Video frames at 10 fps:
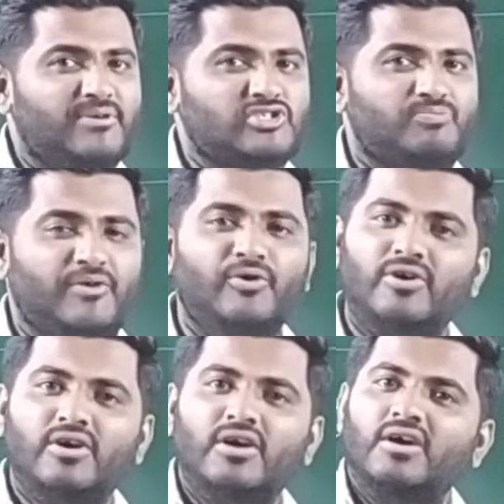first
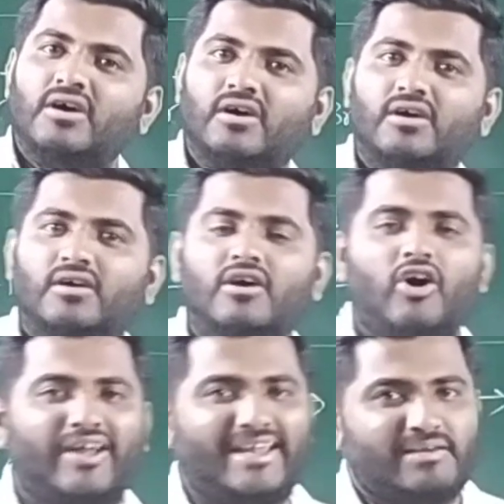PU,
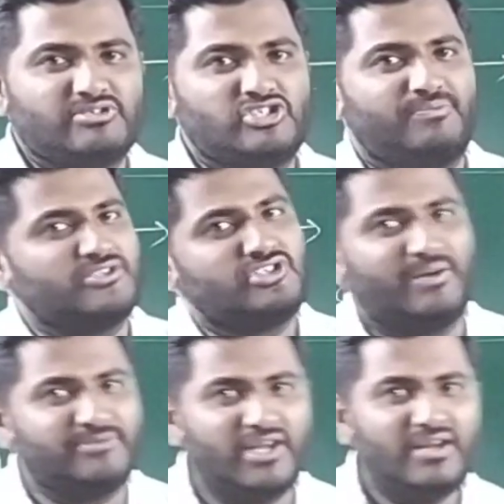organic chemistry first
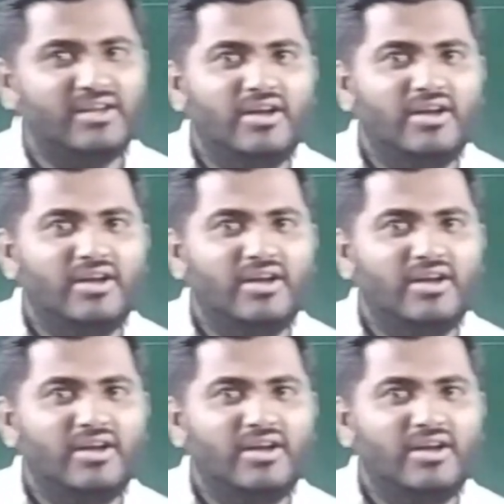chapter.